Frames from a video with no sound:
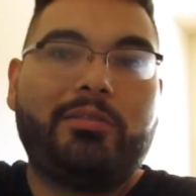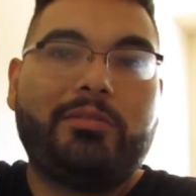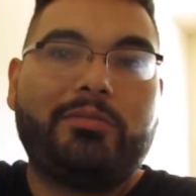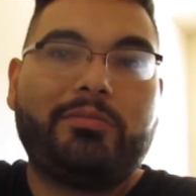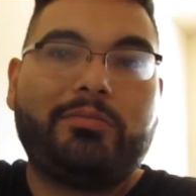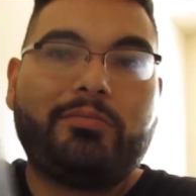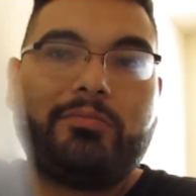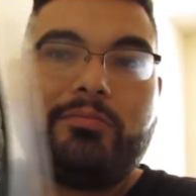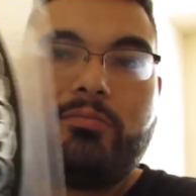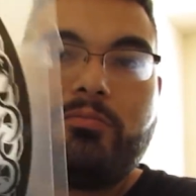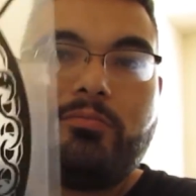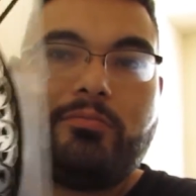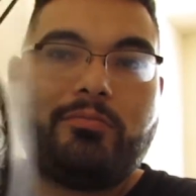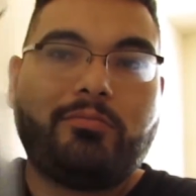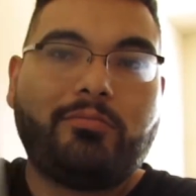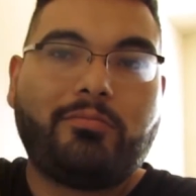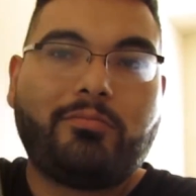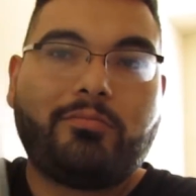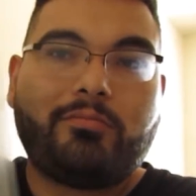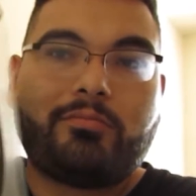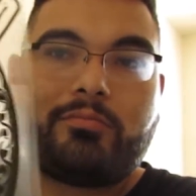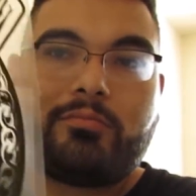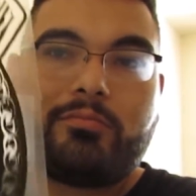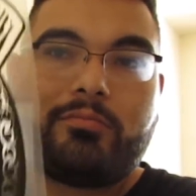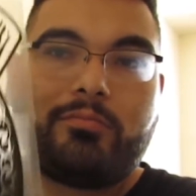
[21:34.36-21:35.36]

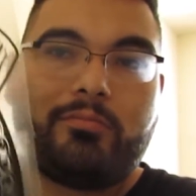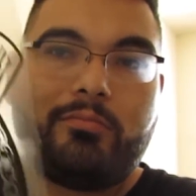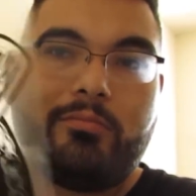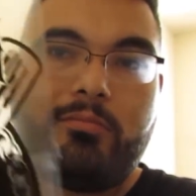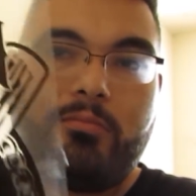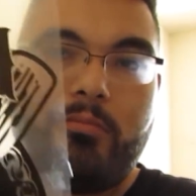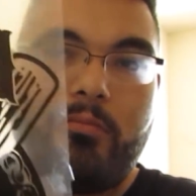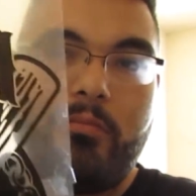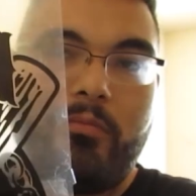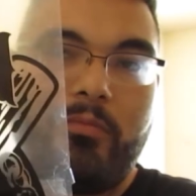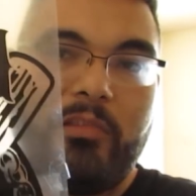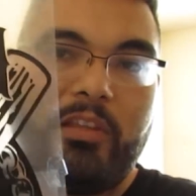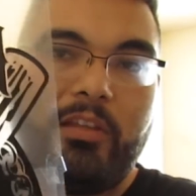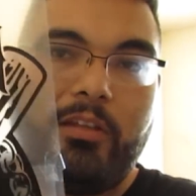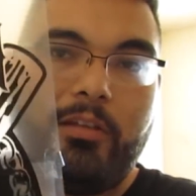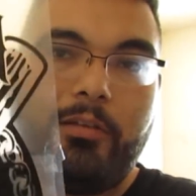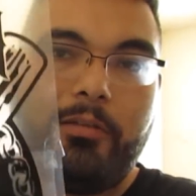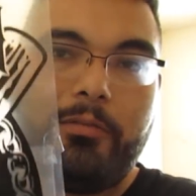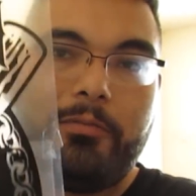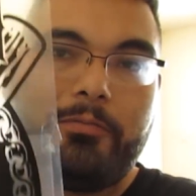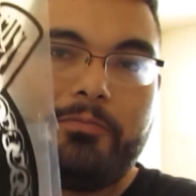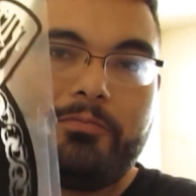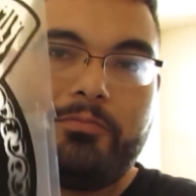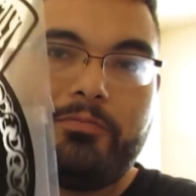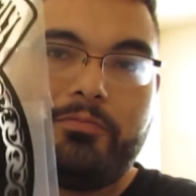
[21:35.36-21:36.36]

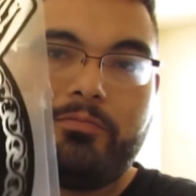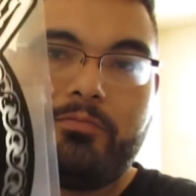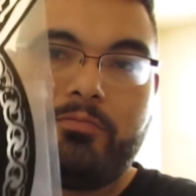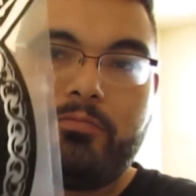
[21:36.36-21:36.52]
Nobody speaks.